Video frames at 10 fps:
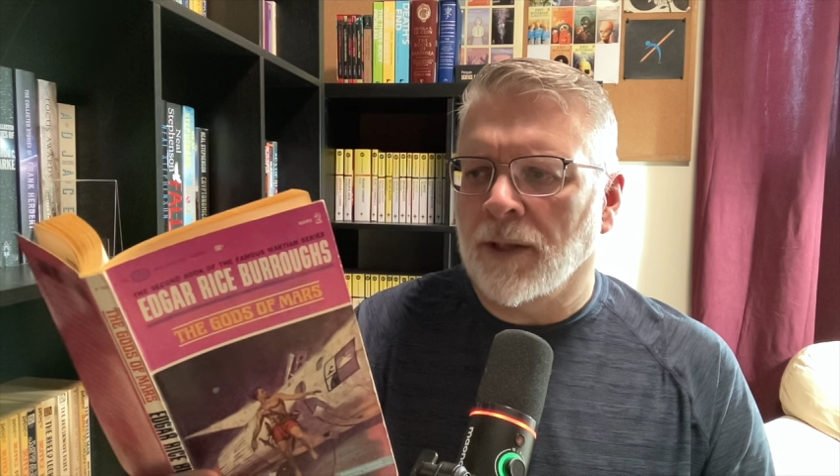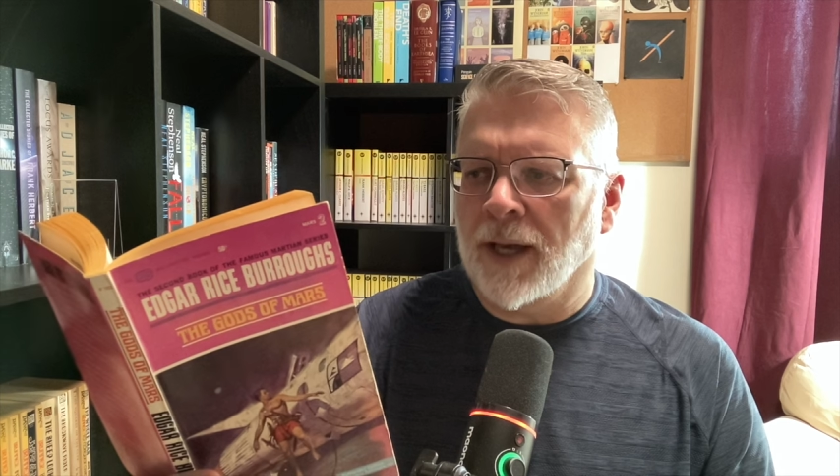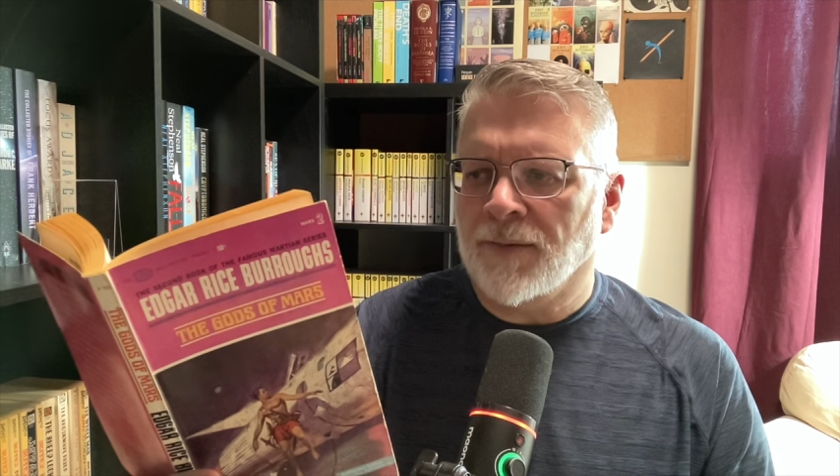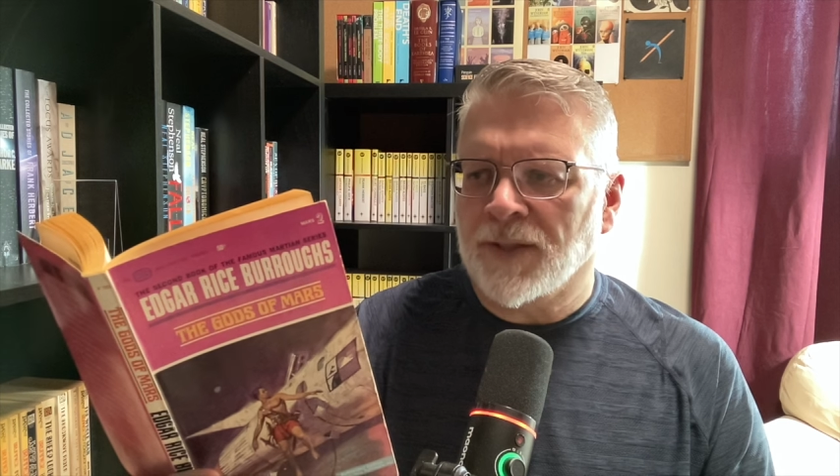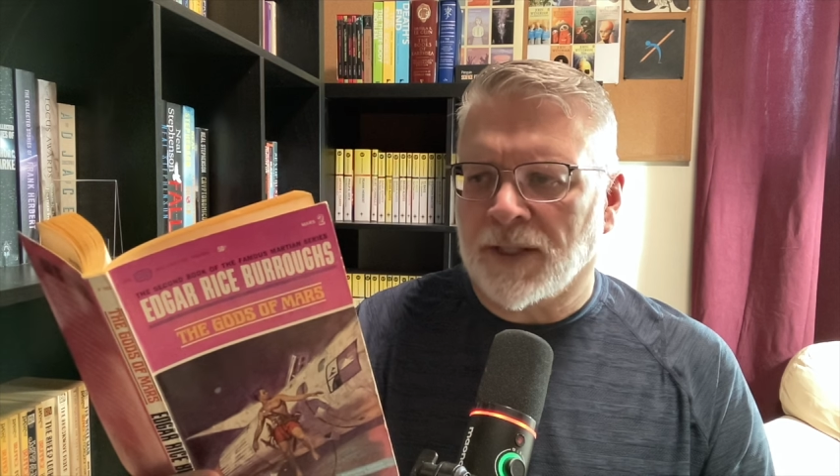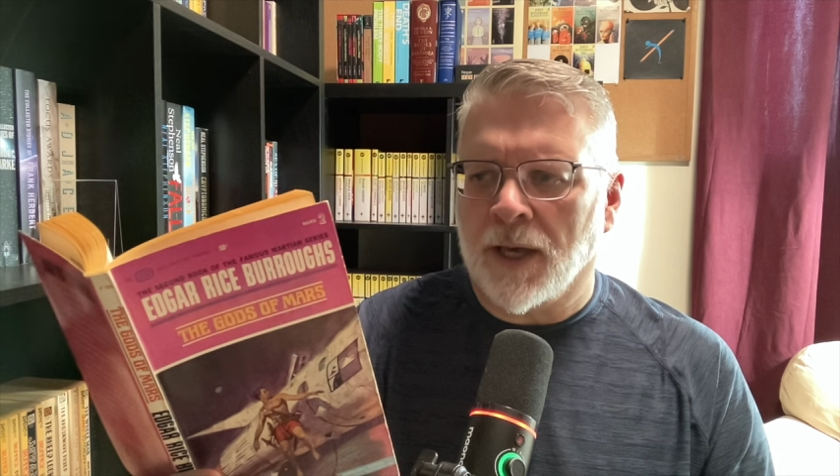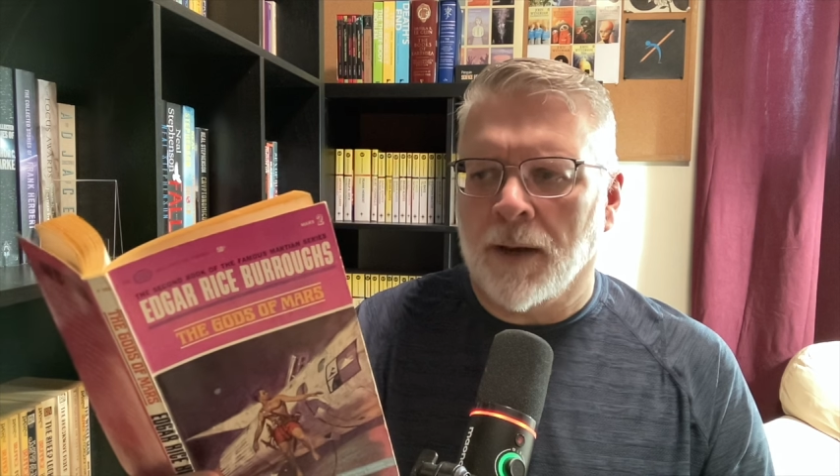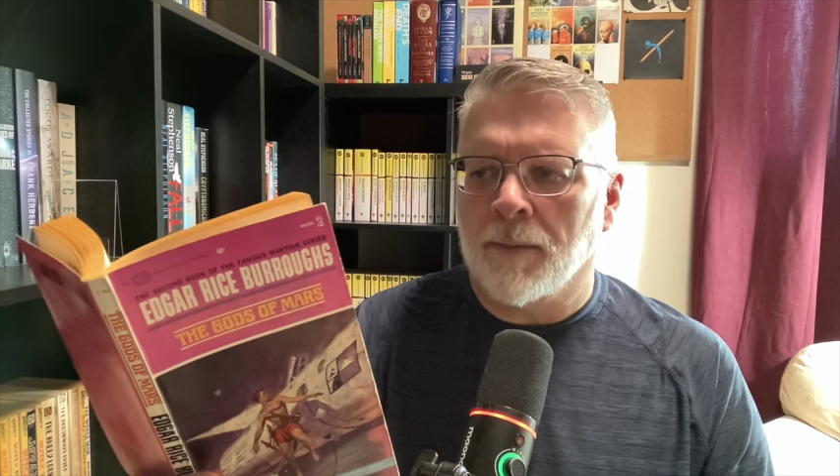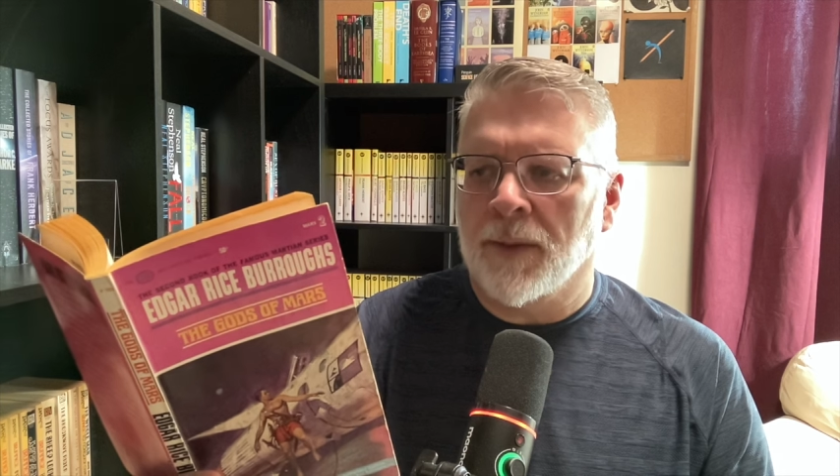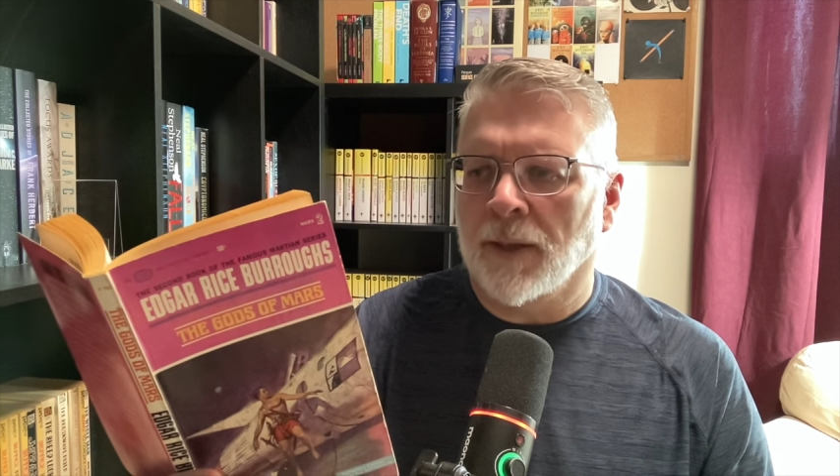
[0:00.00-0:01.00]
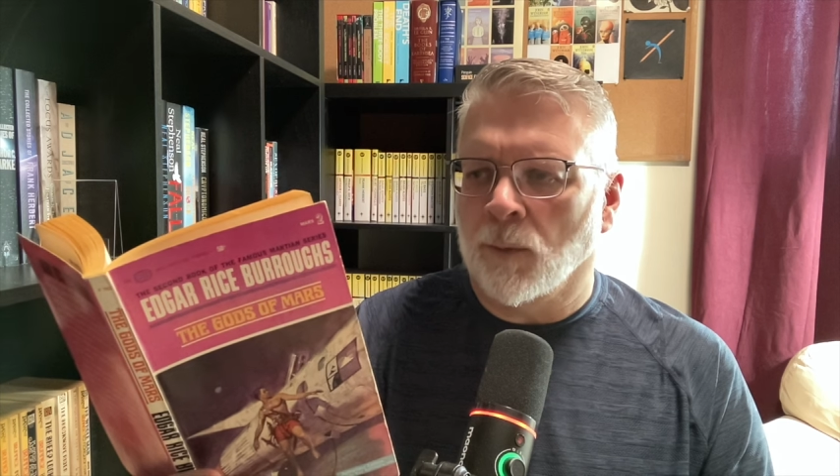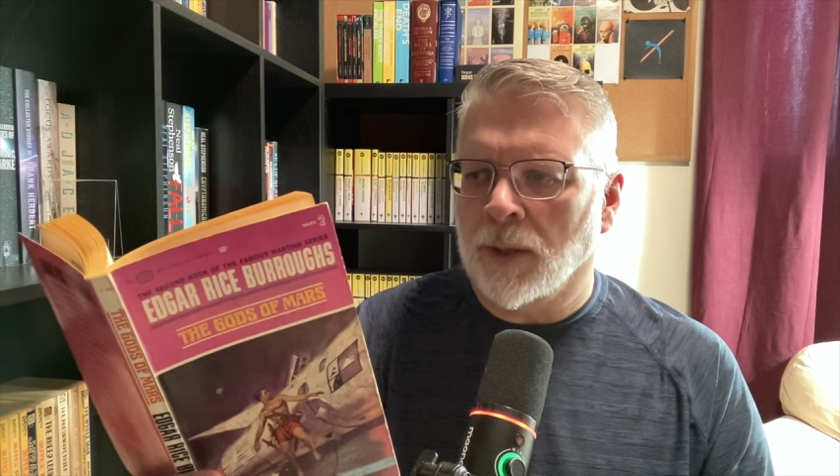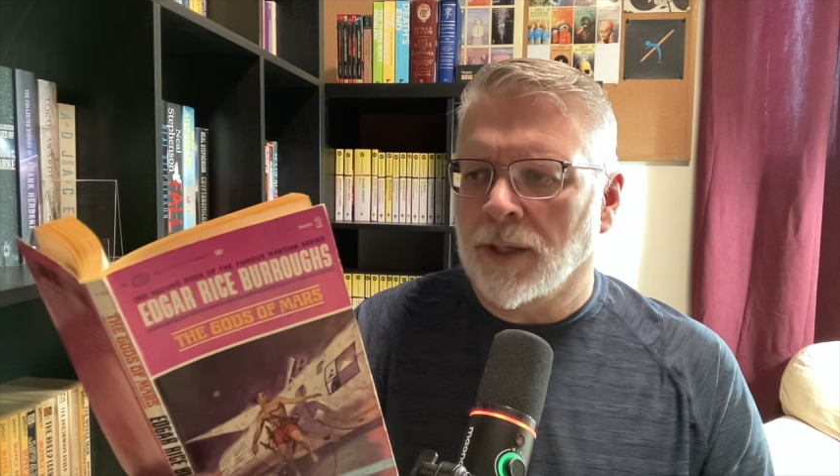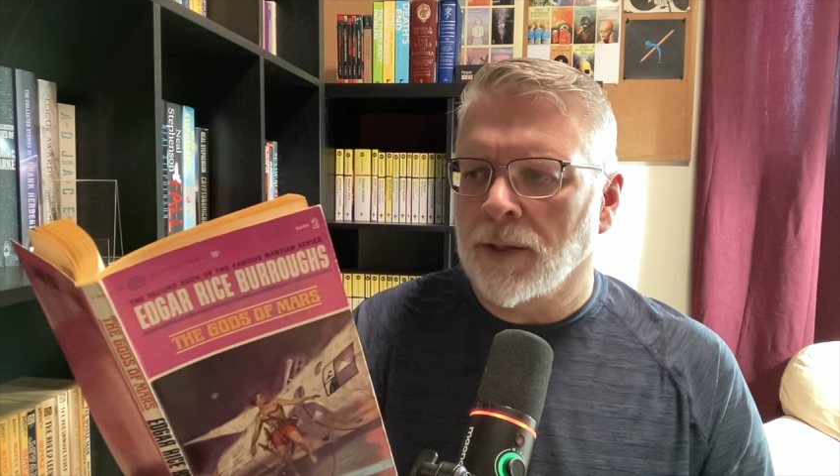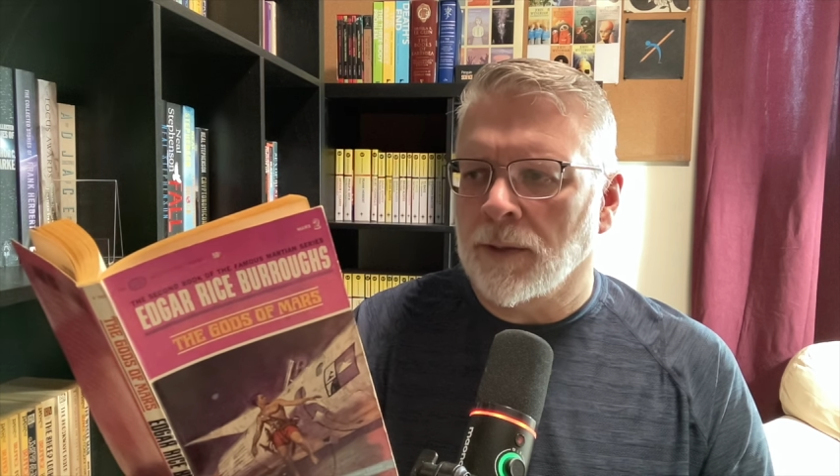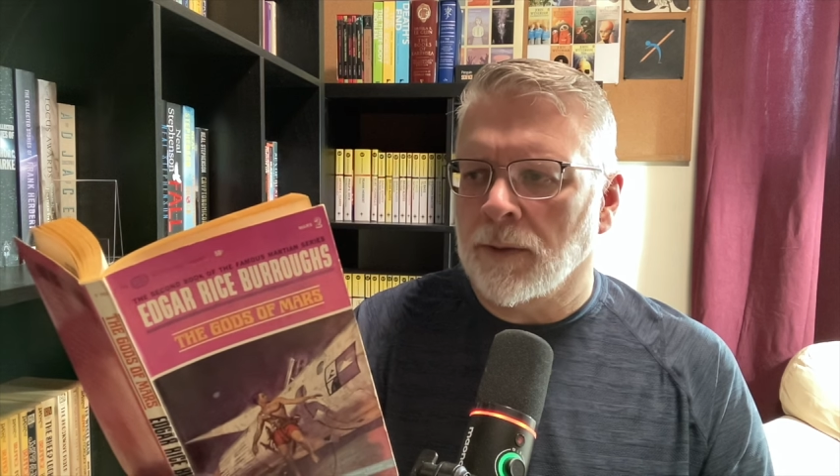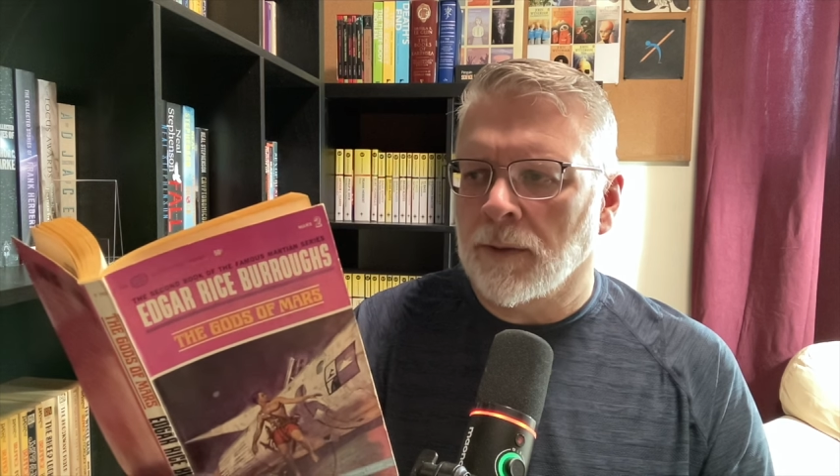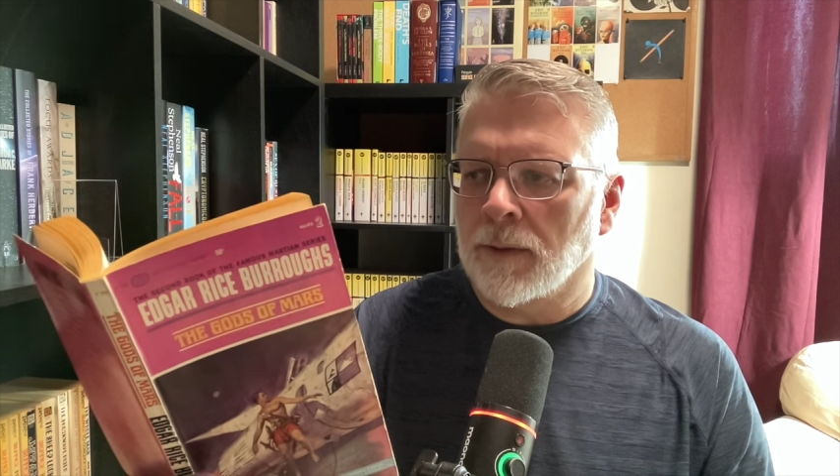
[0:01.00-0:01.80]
life to come than we do.